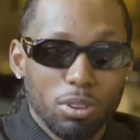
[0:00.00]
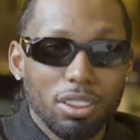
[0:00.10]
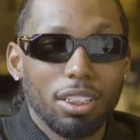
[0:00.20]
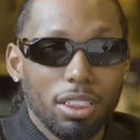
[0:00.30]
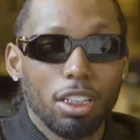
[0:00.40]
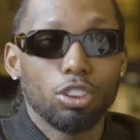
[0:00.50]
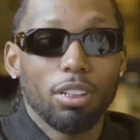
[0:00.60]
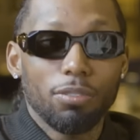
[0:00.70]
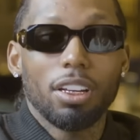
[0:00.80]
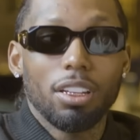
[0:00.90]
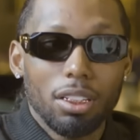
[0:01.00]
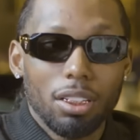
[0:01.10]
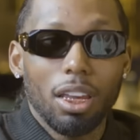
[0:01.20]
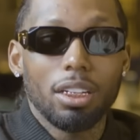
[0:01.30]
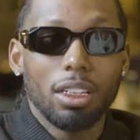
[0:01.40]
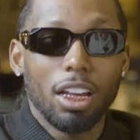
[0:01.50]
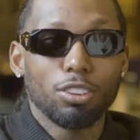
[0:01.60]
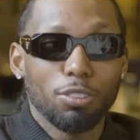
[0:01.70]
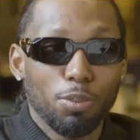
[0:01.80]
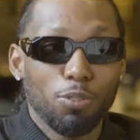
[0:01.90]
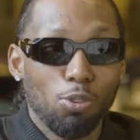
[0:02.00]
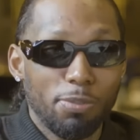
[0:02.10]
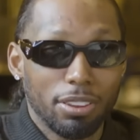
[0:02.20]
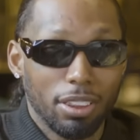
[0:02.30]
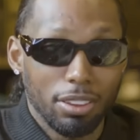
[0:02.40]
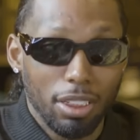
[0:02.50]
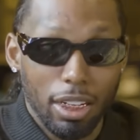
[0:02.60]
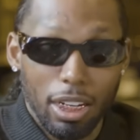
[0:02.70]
saying that, do you ever get any guys with performance anxiety?